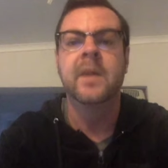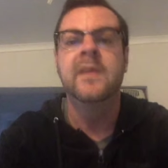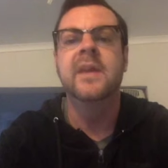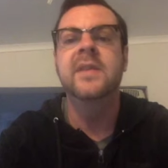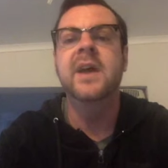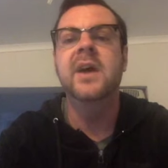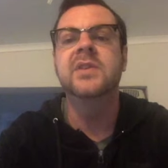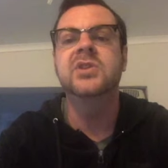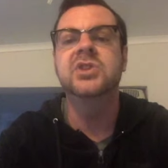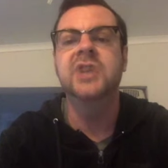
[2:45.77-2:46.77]
Then there are
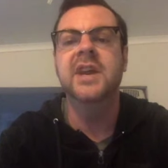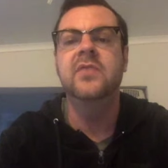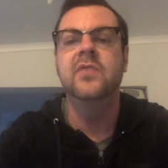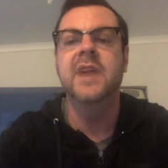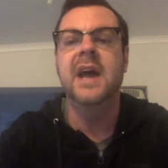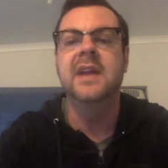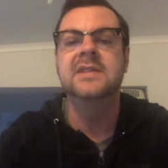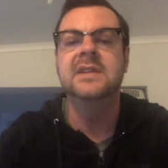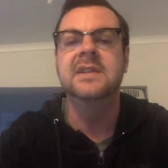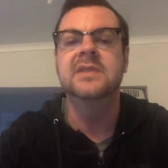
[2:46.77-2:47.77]
the shared
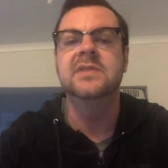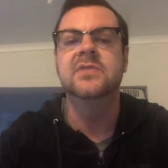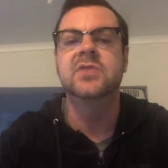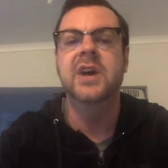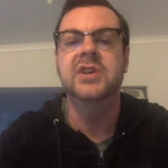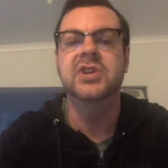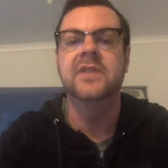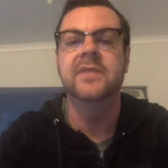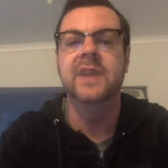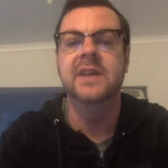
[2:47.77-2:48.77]
realities of tragic
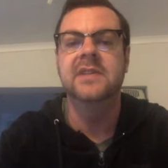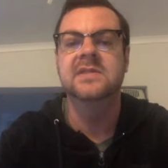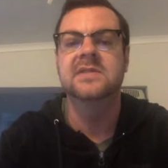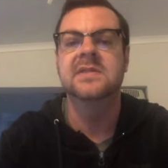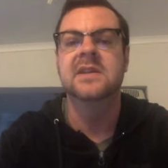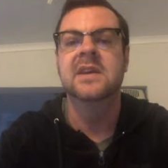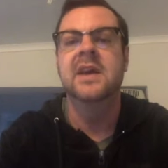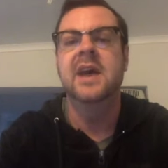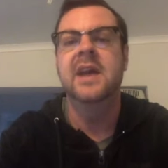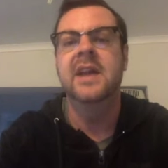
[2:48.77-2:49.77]
events
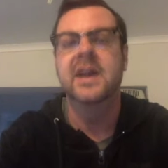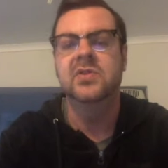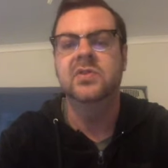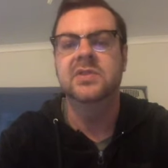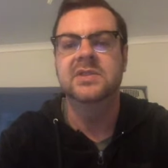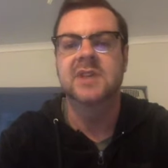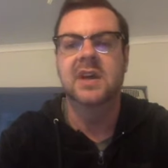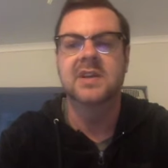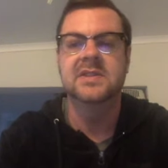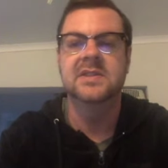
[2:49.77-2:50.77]
and natural
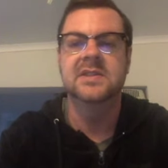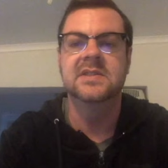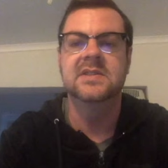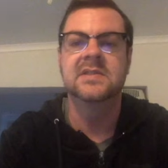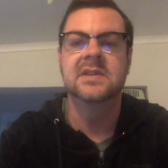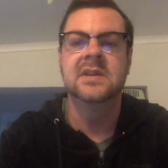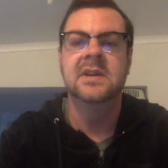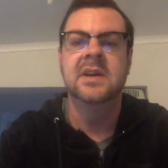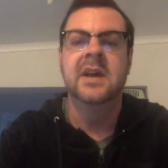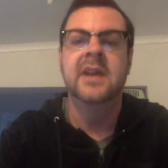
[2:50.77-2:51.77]
disasters.
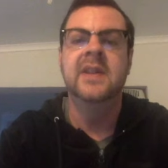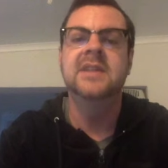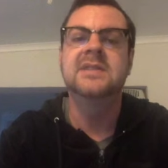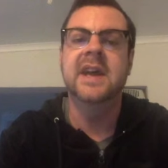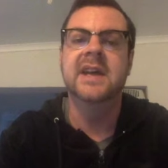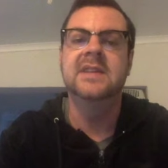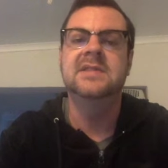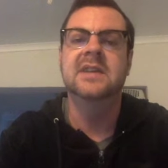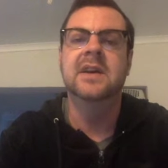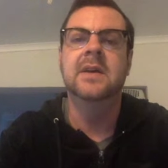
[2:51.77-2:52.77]
In this
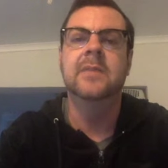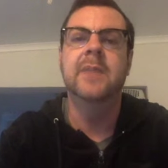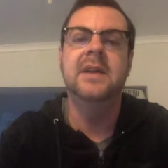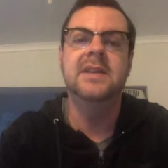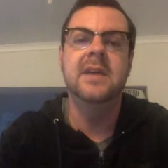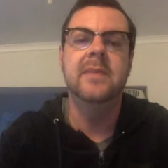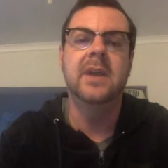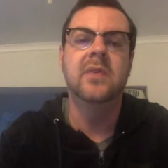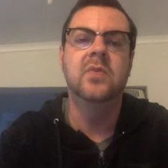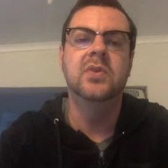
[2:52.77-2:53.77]
case, a
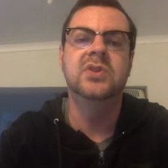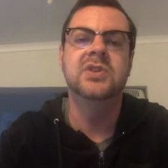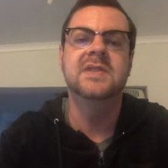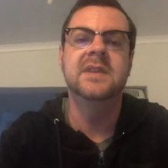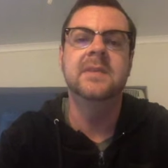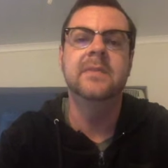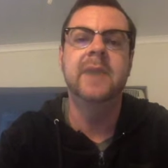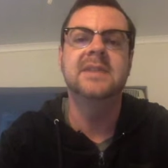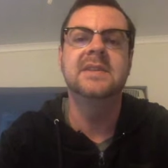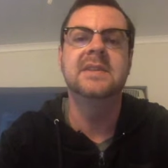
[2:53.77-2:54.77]
pandemic which is
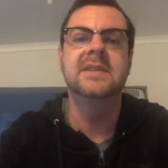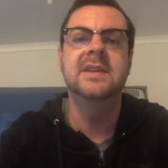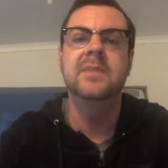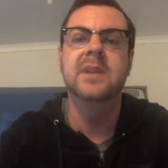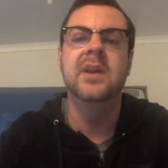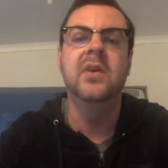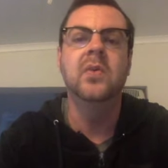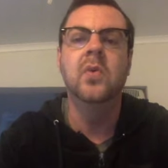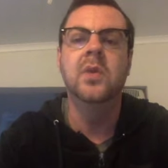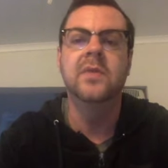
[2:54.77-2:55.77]
impacting deeply on
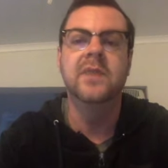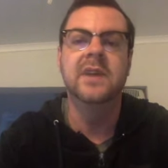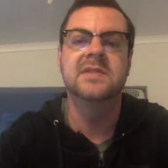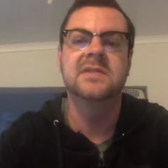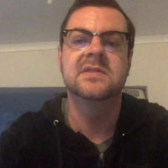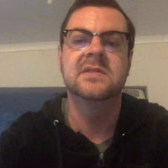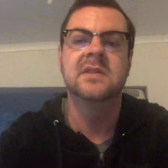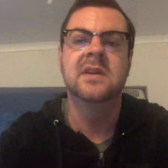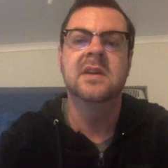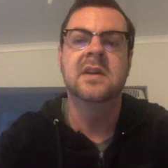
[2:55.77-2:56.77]
all of us.
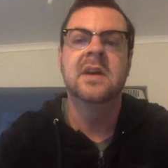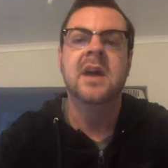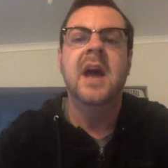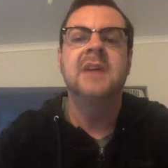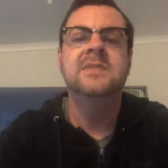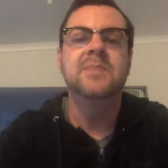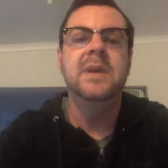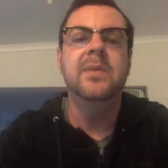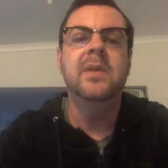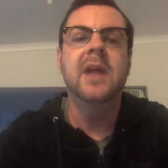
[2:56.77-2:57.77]
As
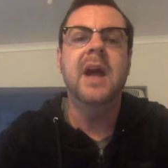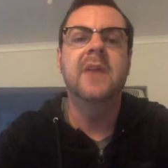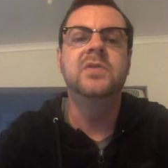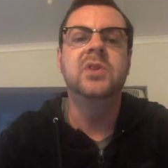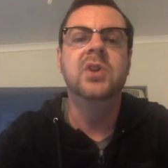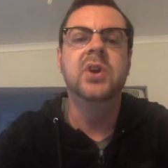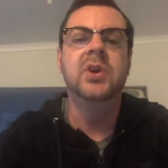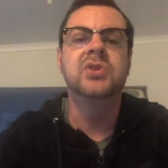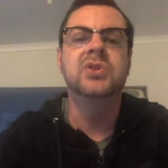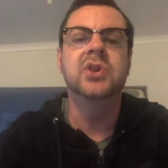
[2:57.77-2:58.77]
people have to
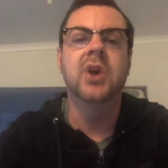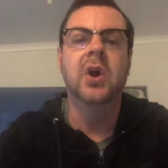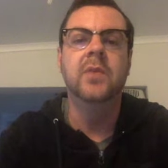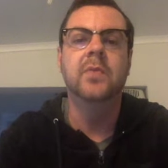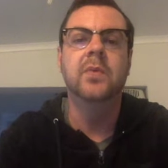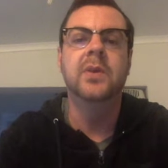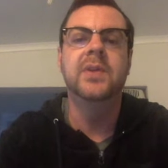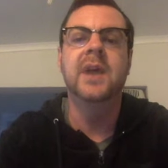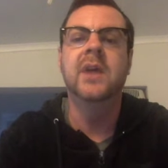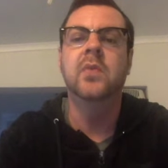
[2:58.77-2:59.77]
learn to cope with
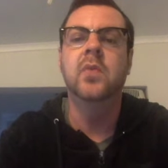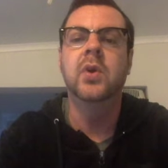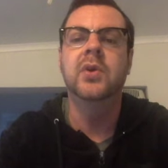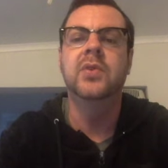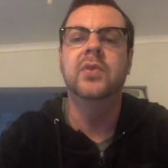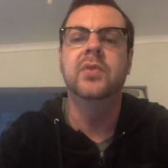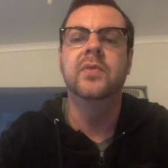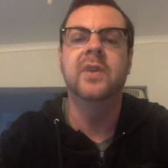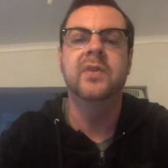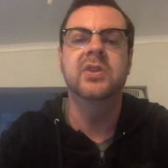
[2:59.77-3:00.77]
and work through very